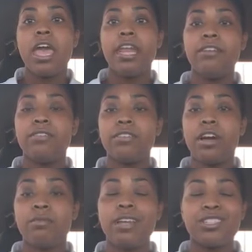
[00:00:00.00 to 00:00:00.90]
And if
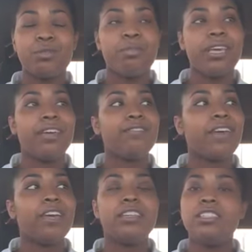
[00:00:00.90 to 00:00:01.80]
not your
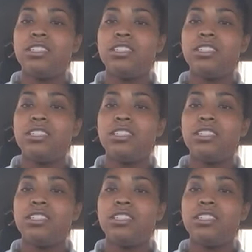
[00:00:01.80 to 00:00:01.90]
PFA,